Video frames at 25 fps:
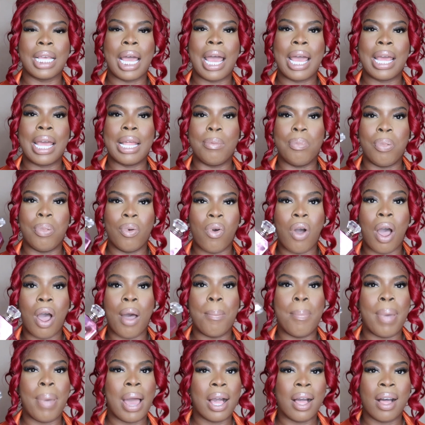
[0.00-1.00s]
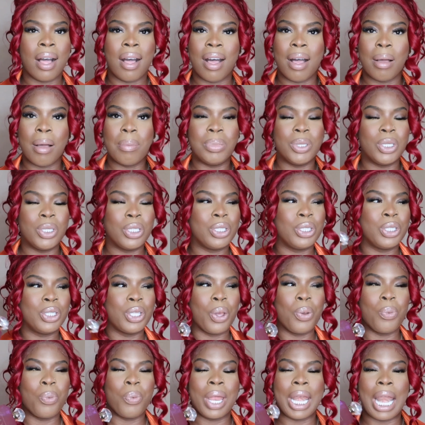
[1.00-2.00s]
I had bought a backup just
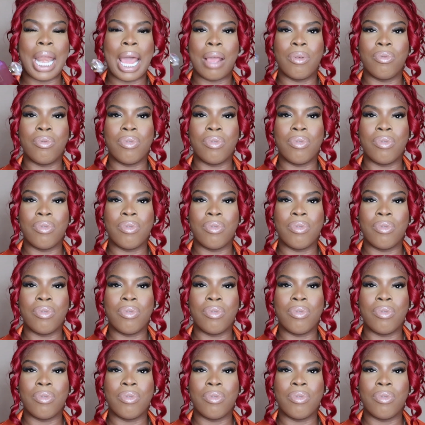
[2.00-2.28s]
so when I